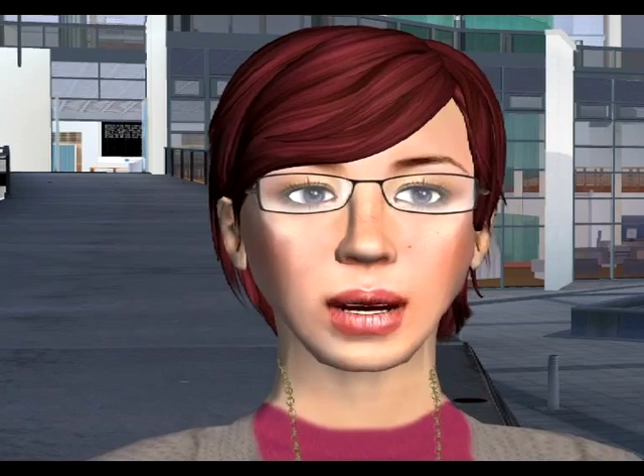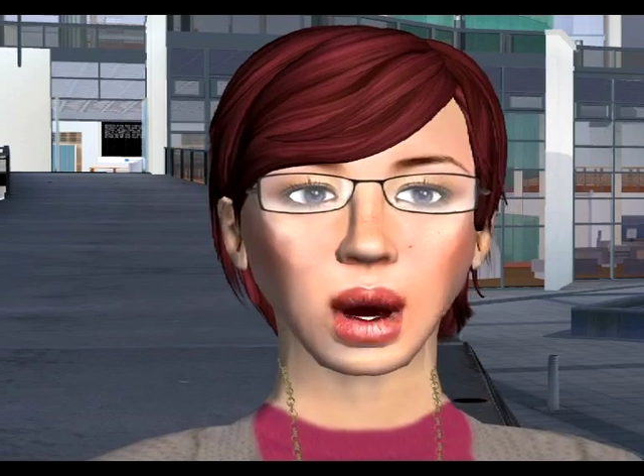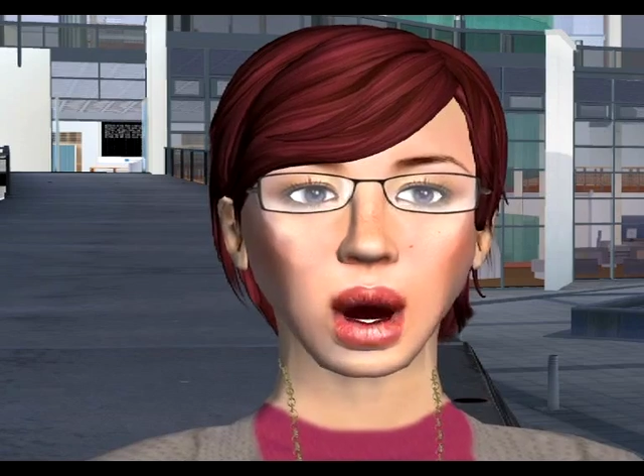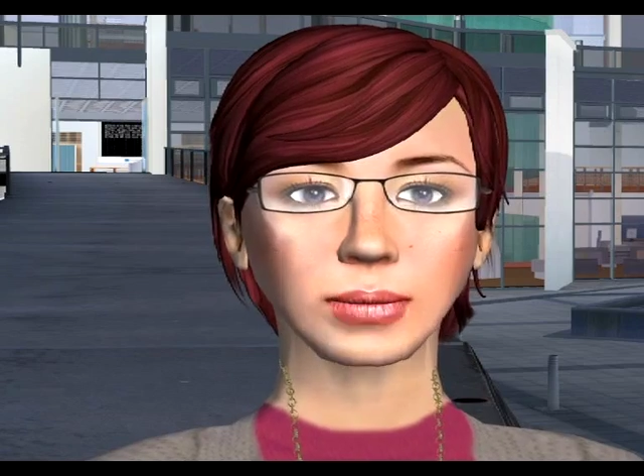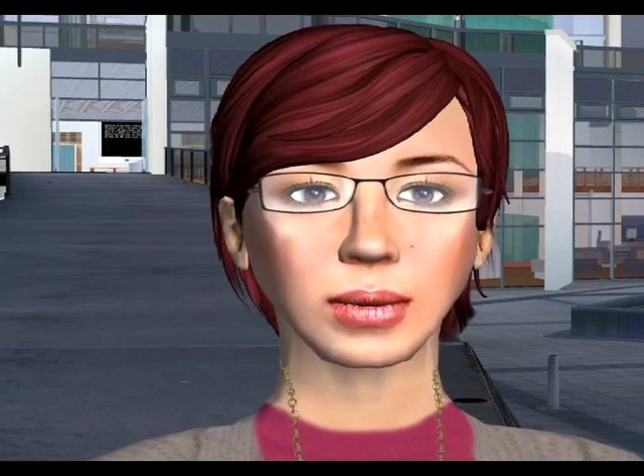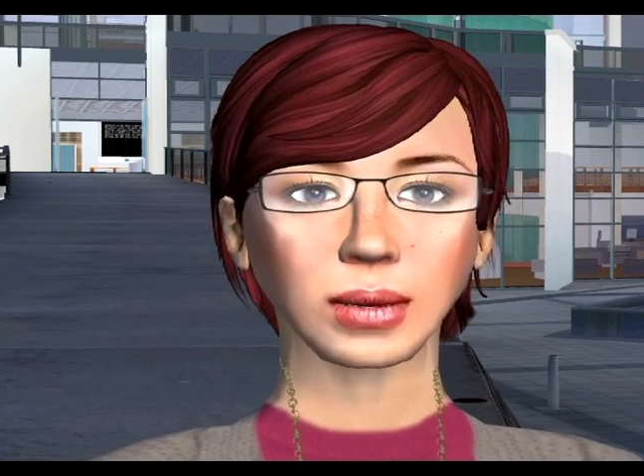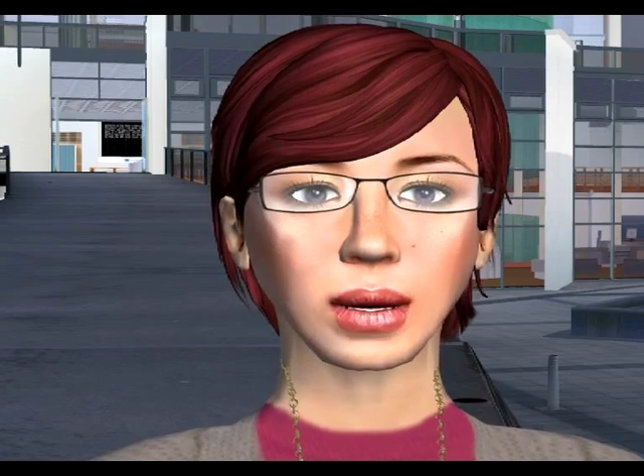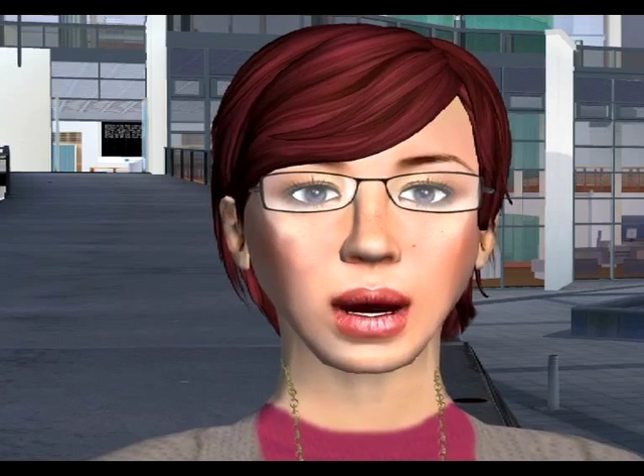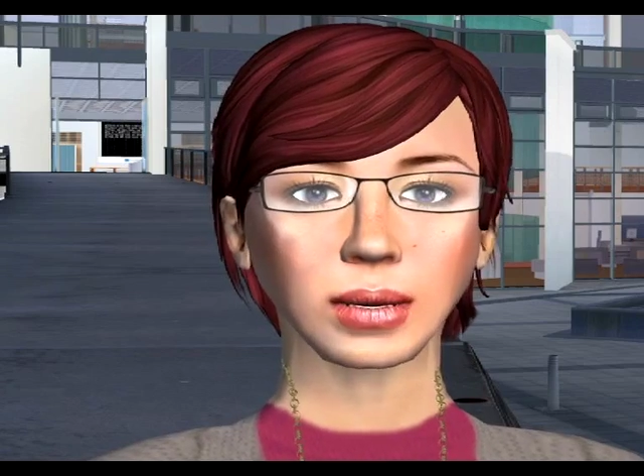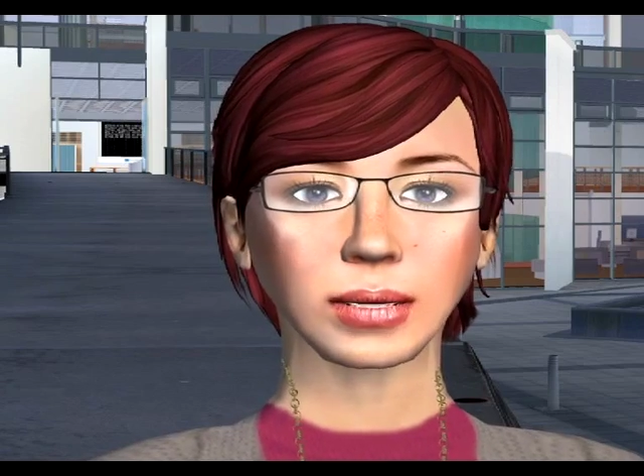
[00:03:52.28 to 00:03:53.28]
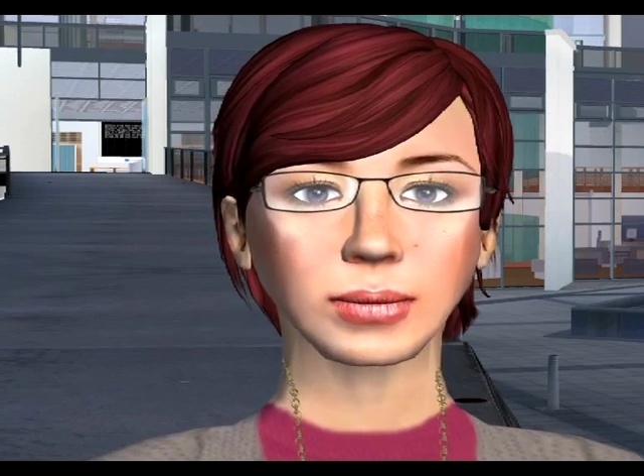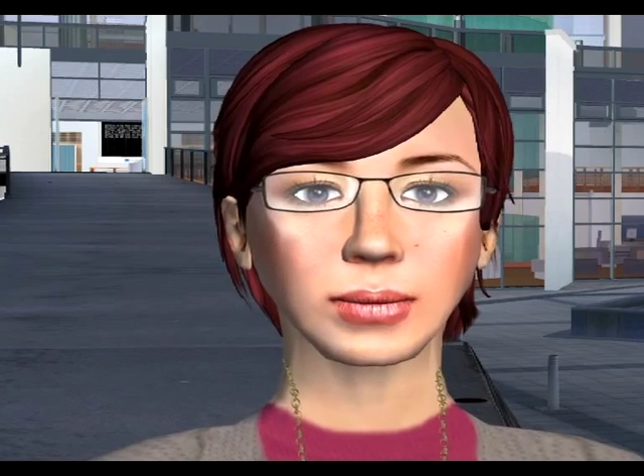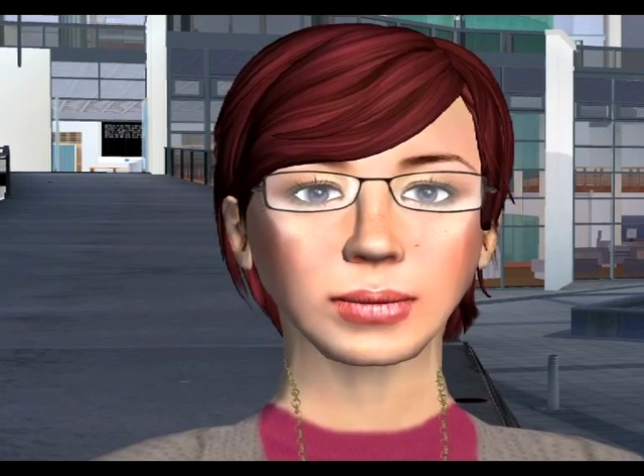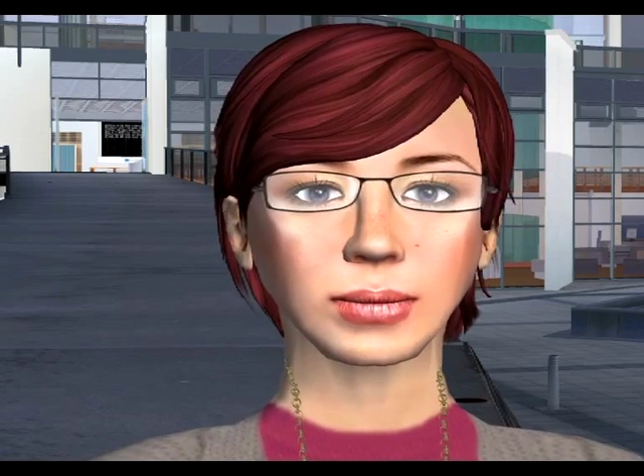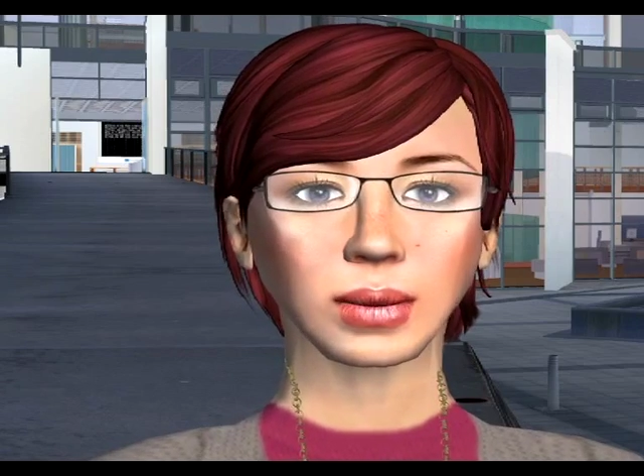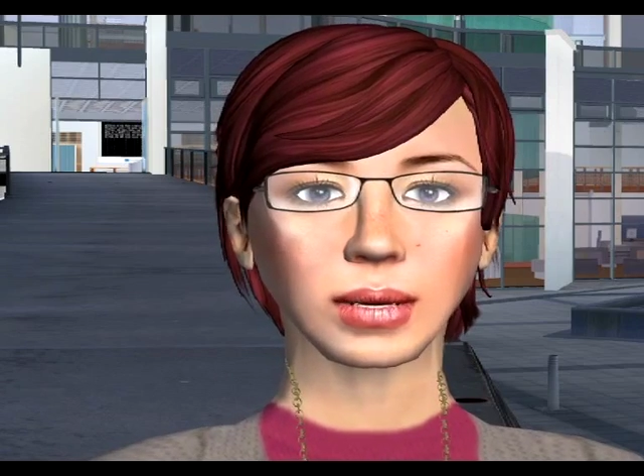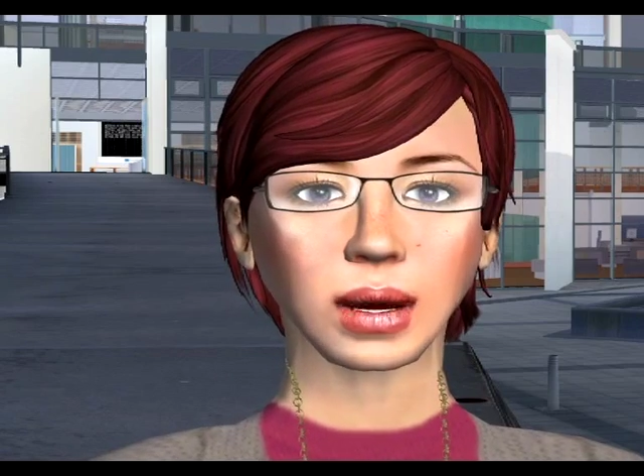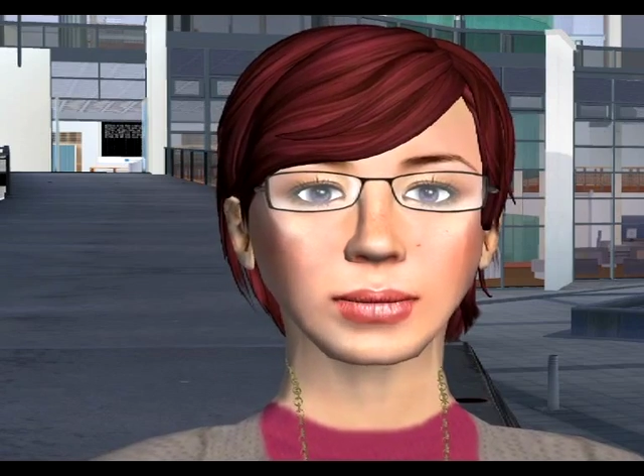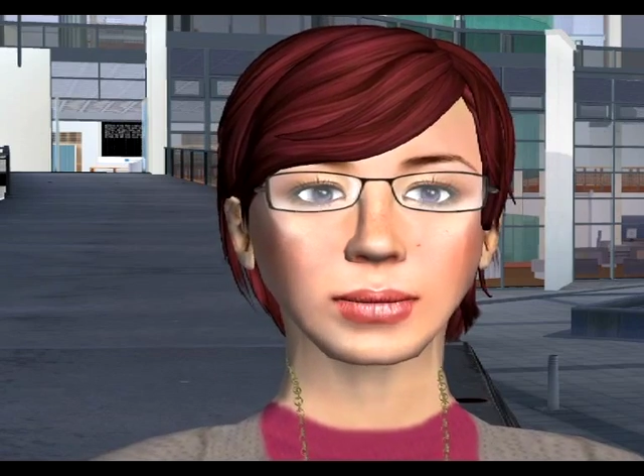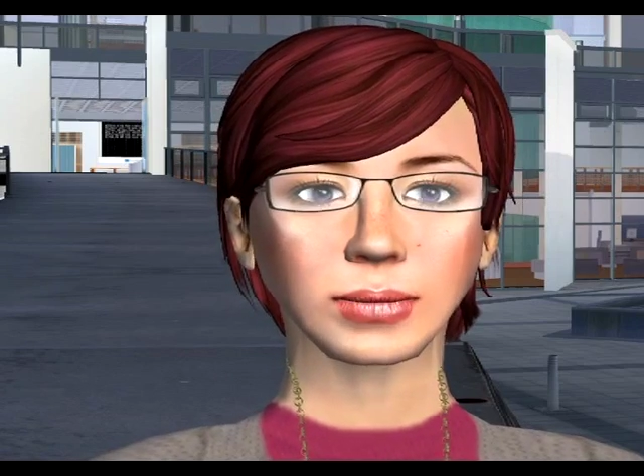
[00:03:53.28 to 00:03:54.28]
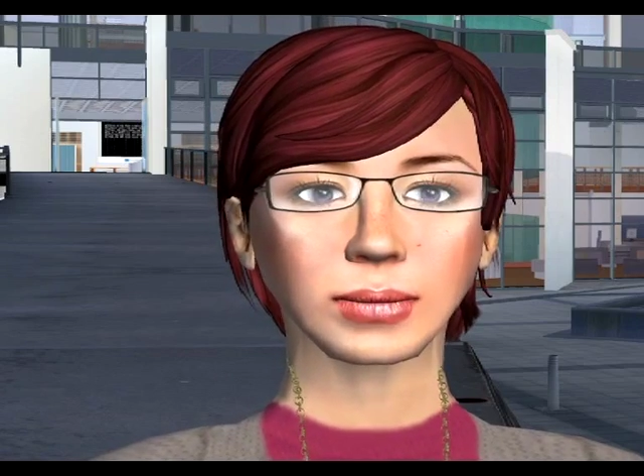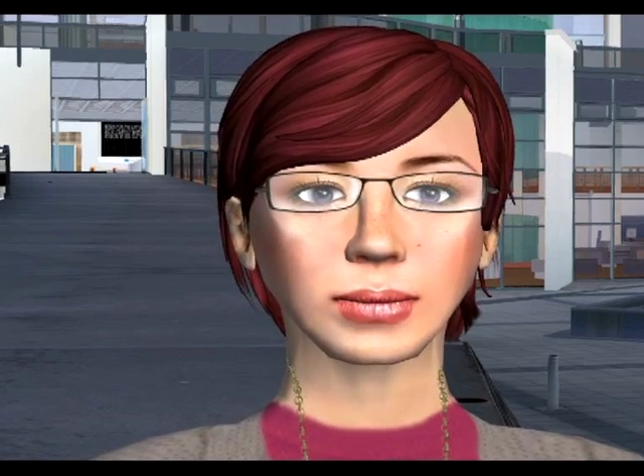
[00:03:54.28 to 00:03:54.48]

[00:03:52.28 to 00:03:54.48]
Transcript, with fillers: in a virtual world. Bye.